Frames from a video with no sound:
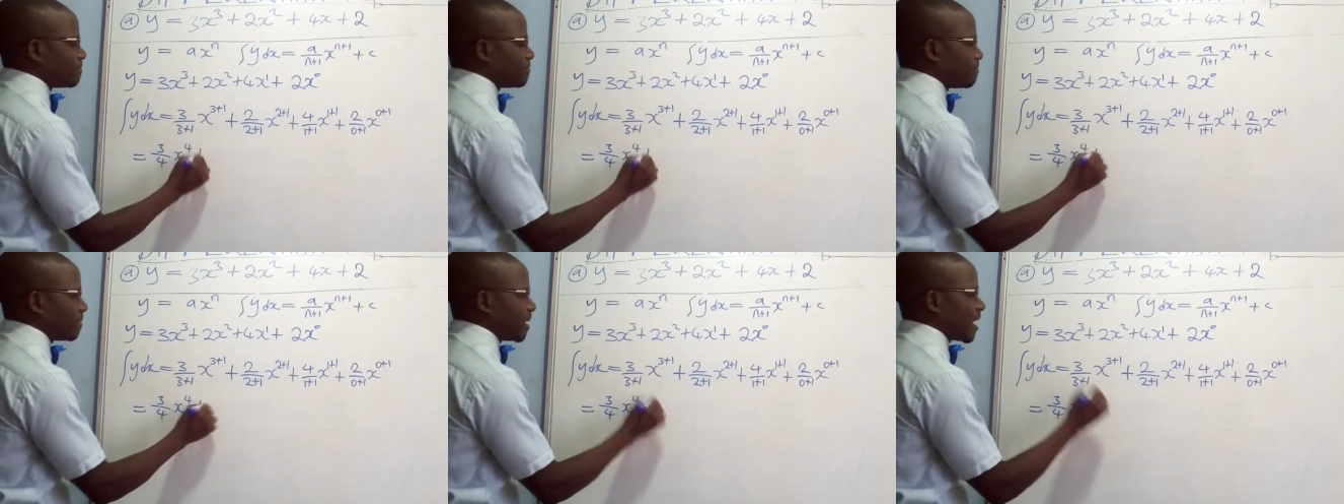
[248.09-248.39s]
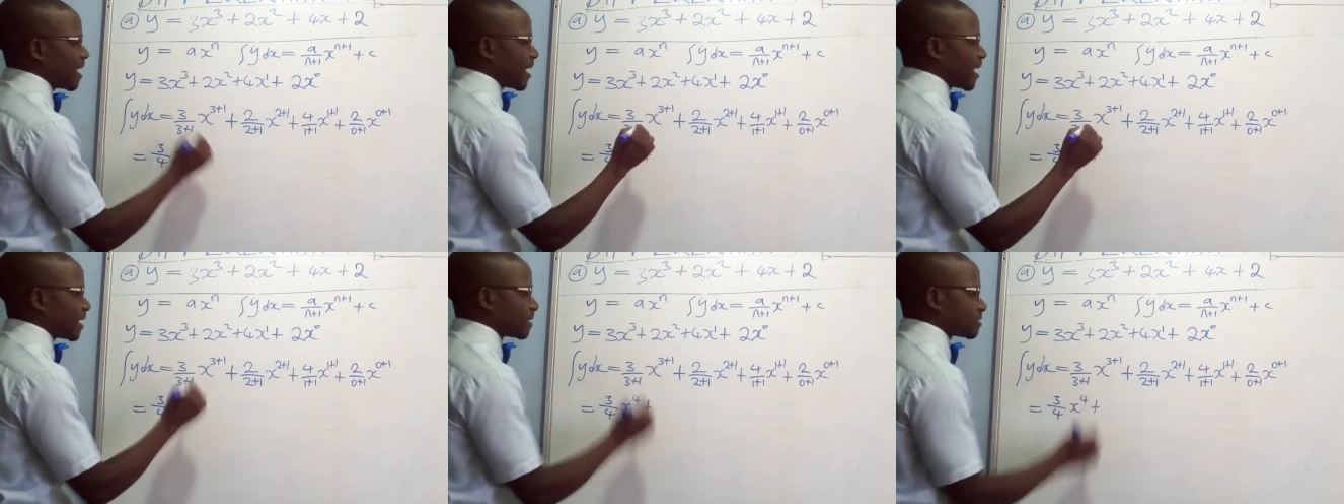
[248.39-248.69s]

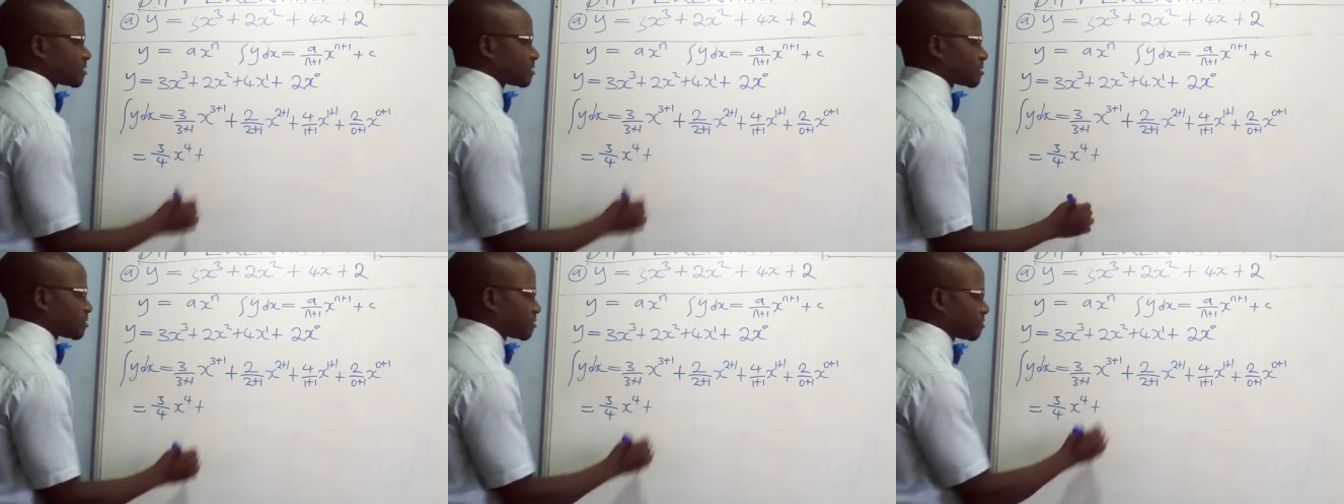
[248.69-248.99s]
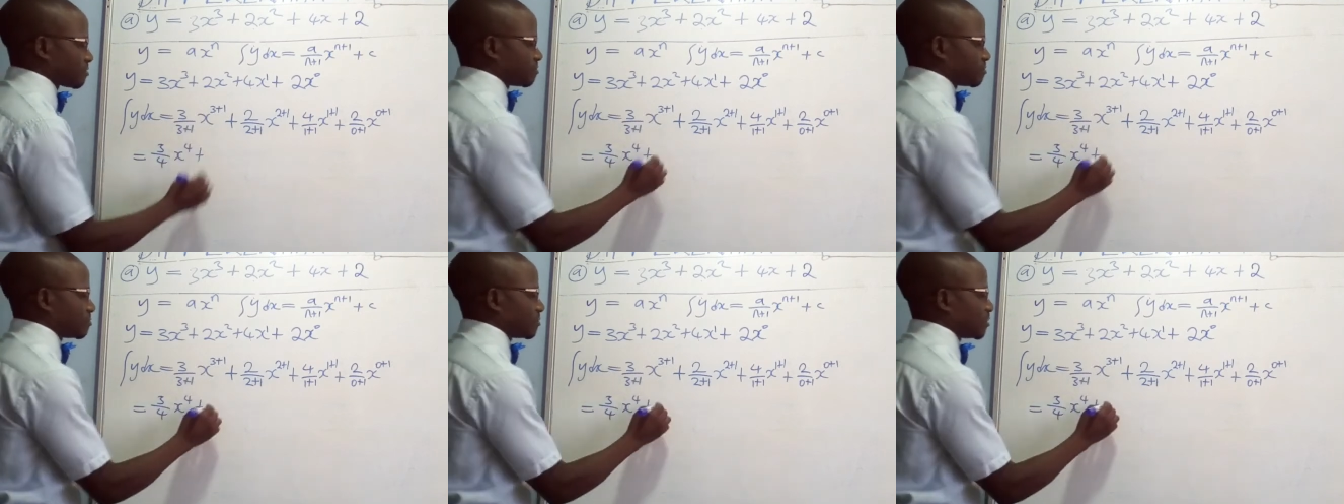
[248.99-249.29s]

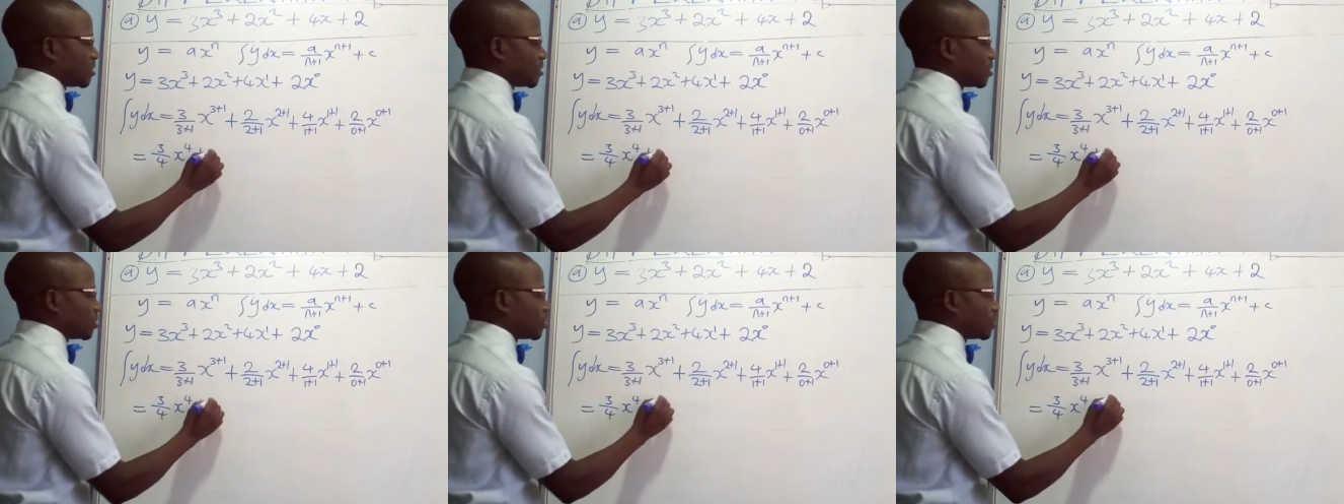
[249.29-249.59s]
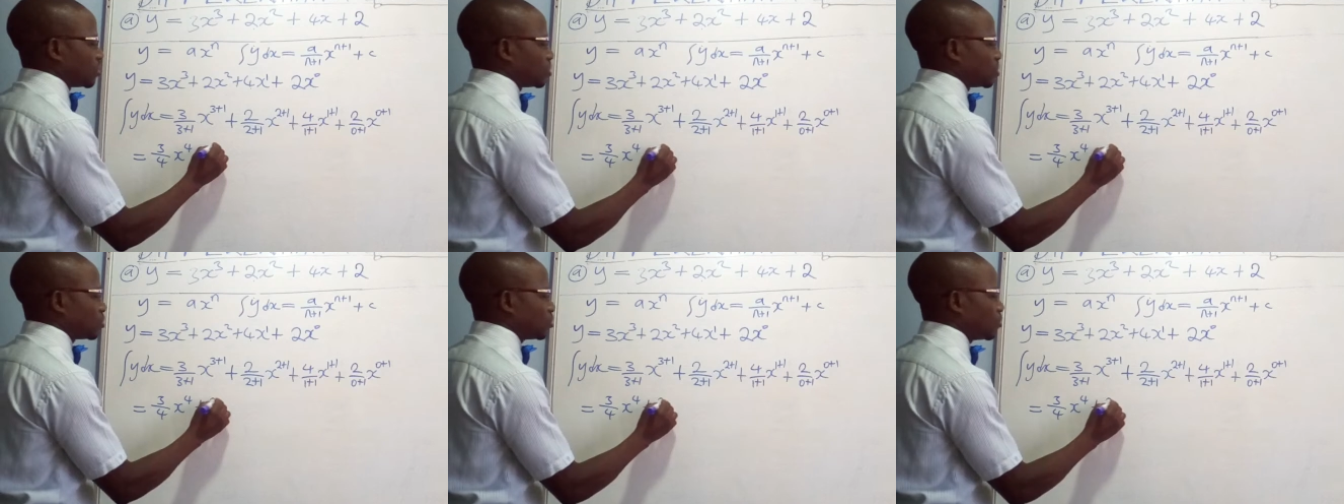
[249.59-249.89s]
plus
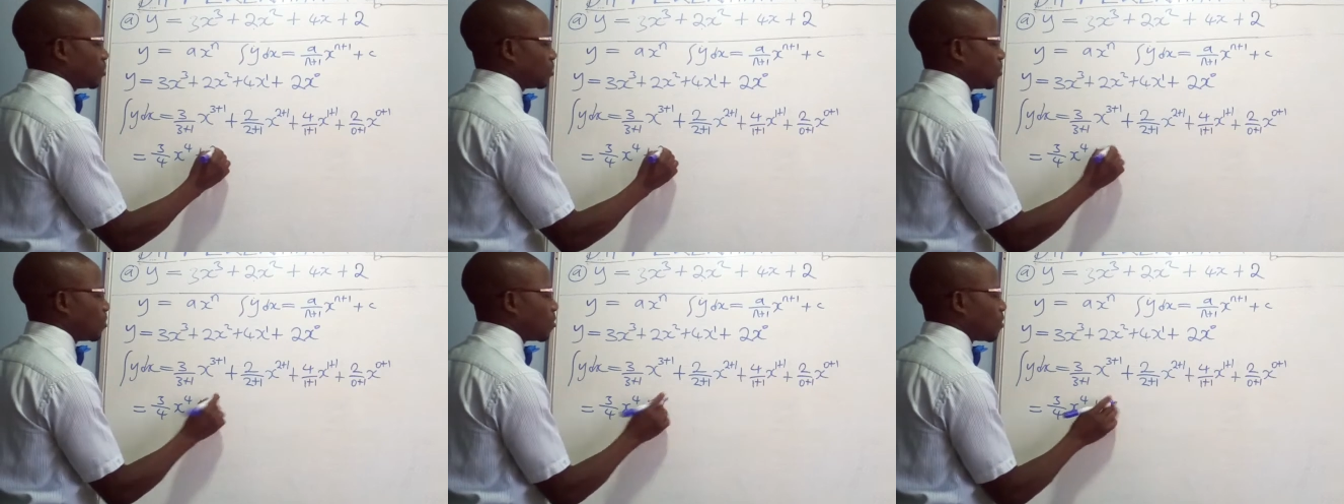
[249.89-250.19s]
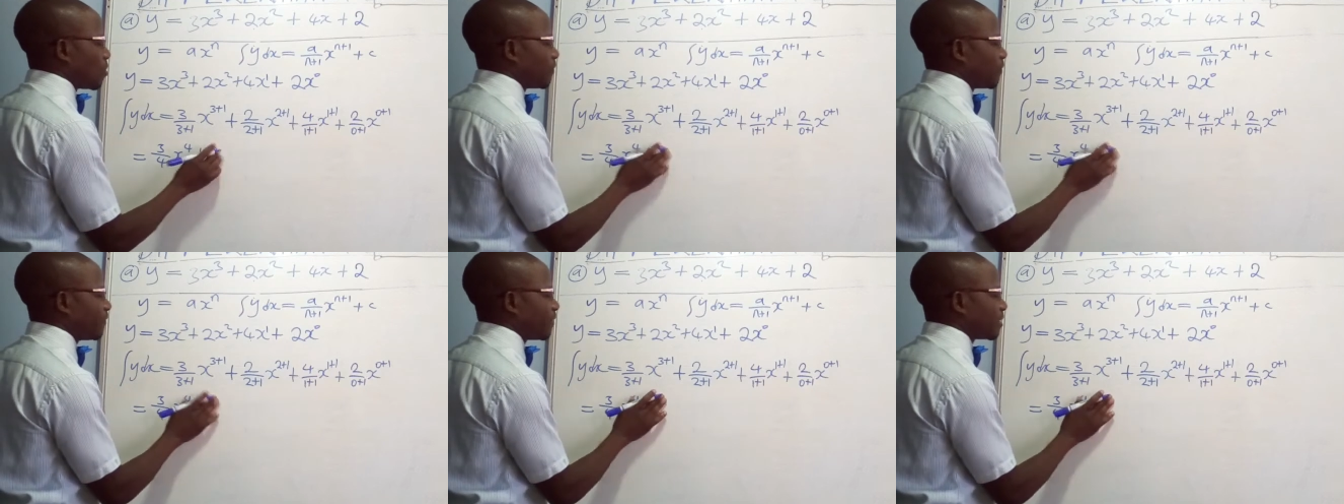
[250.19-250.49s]
2
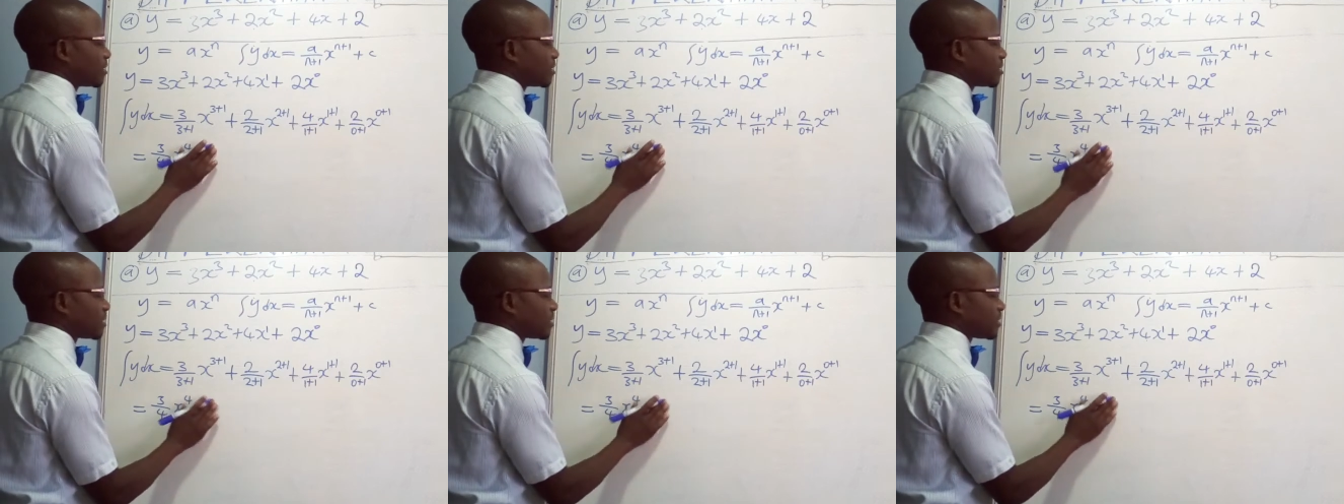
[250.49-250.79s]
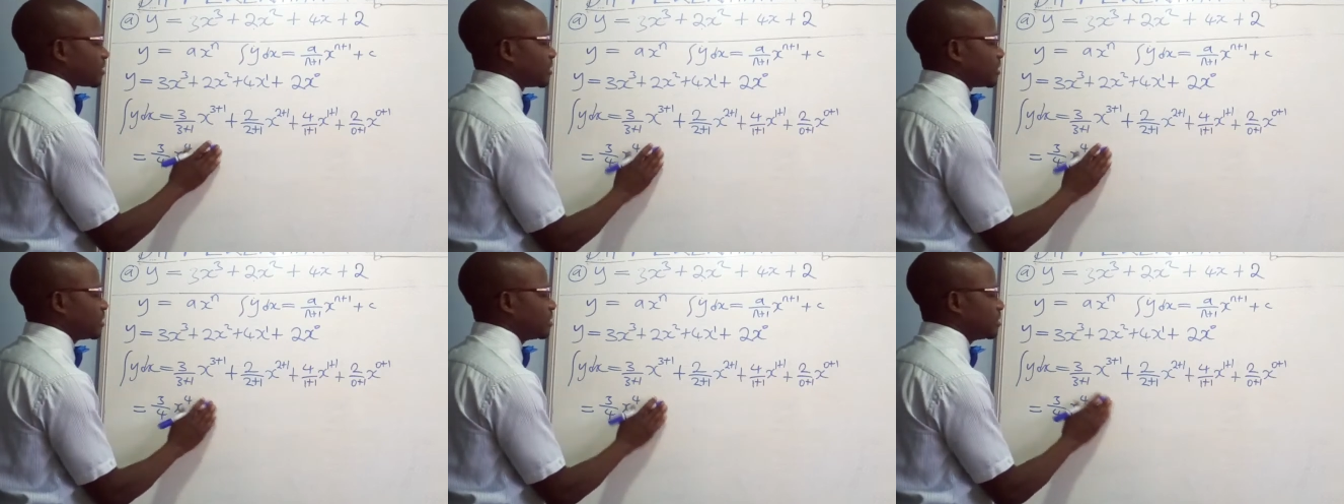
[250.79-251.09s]
over
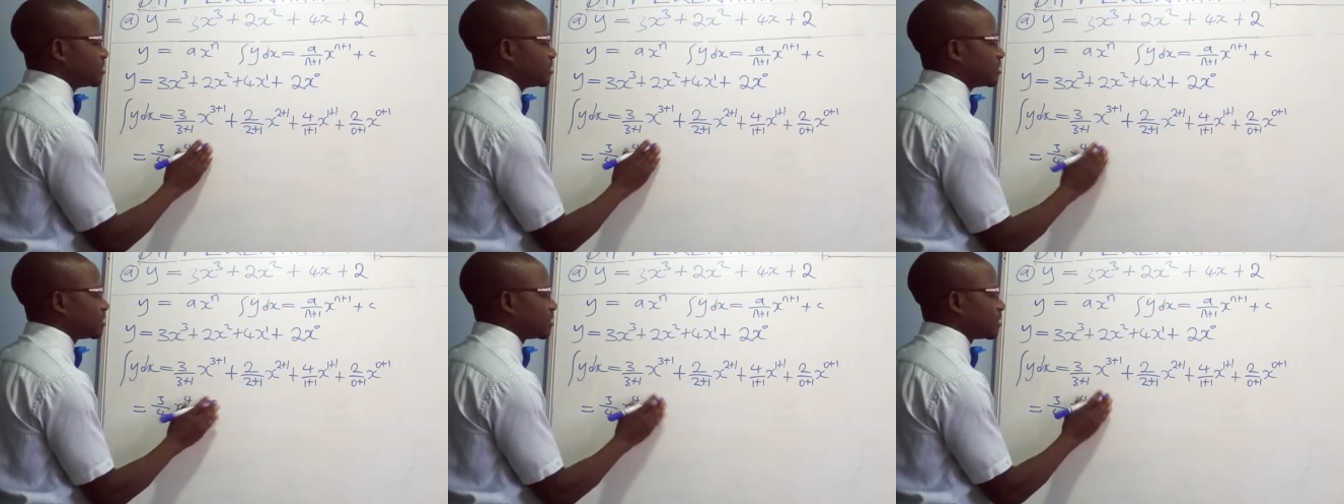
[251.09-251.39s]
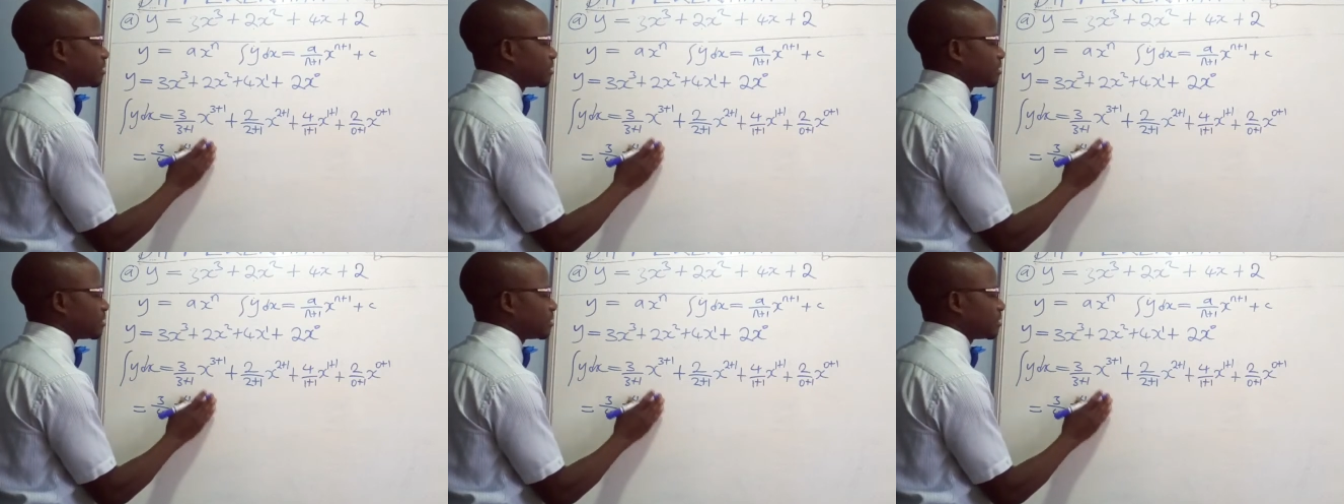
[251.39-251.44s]
3.